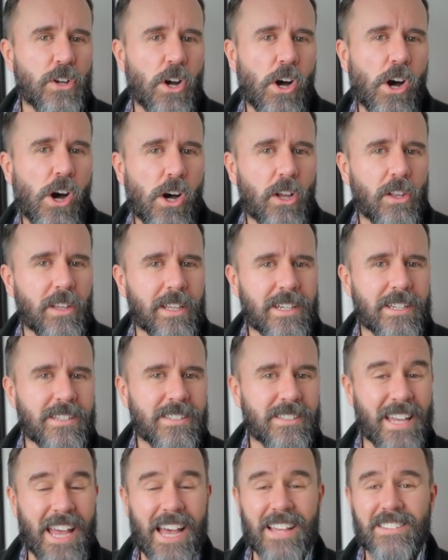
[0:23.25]
call
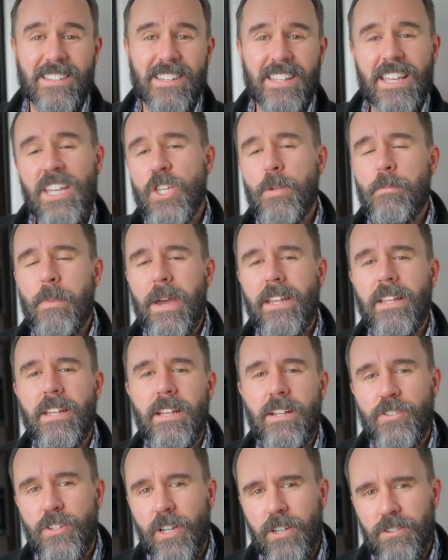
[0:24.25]
list as an
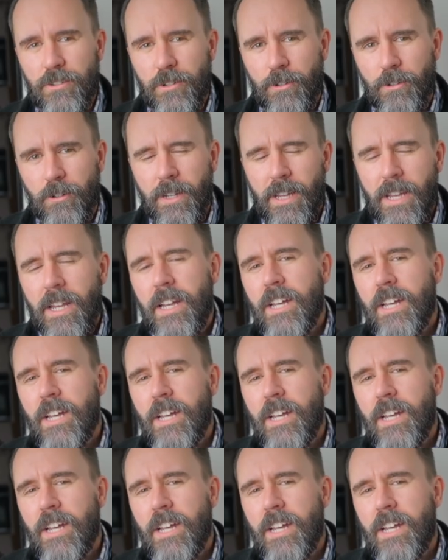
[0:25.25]
independent adjuster,